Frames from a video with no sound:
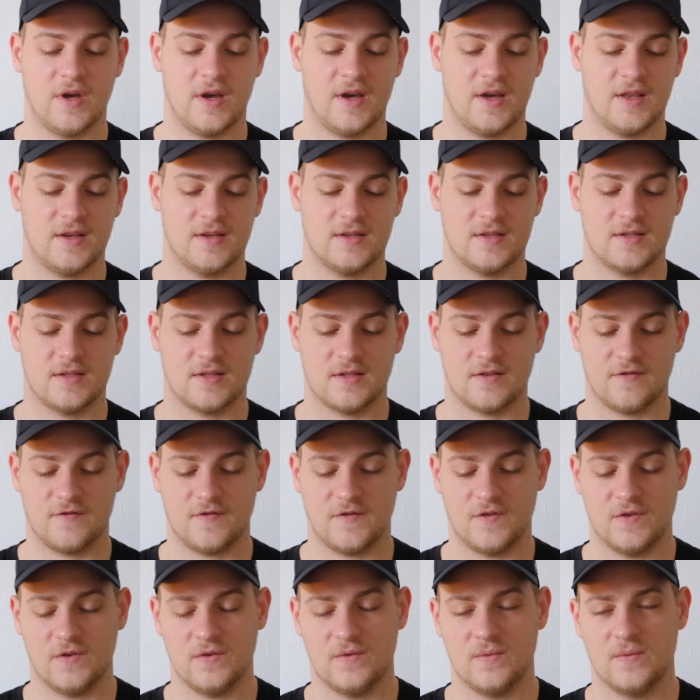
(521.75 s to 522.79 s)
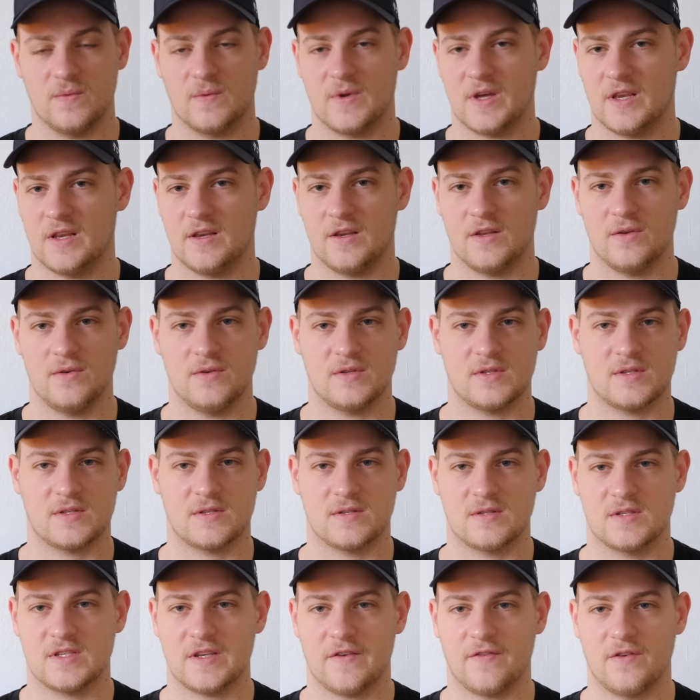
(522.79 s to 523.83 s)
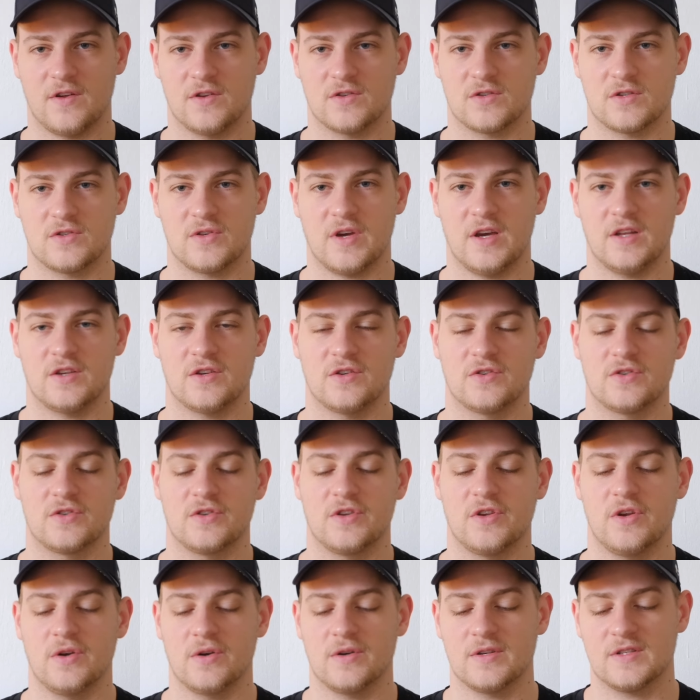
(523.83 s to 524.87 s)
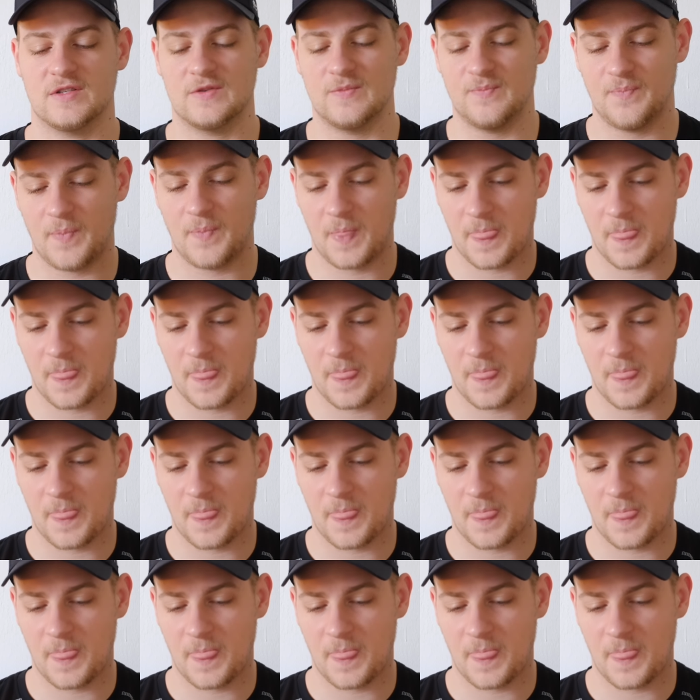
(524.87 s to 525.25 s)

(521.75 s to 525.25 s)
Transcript: and if you get it used, 700 to 800 euros.